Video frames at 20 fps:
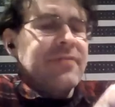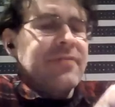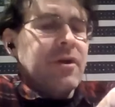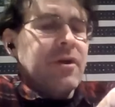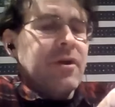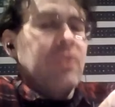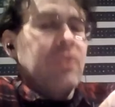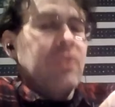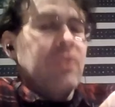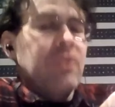
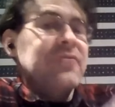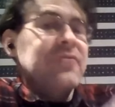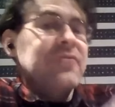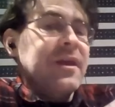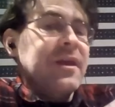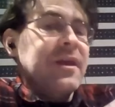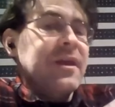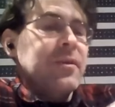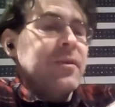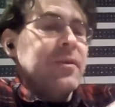are you saying
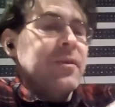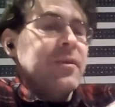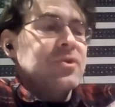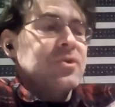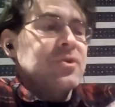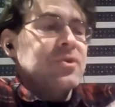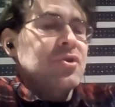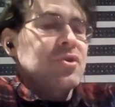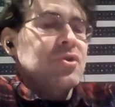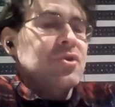that we
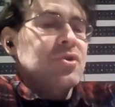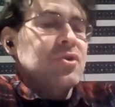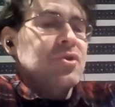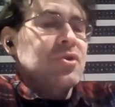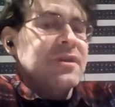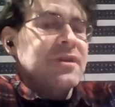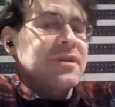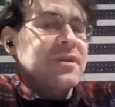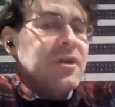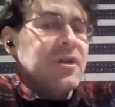shouldn't use
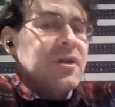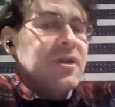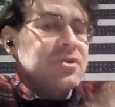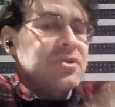technology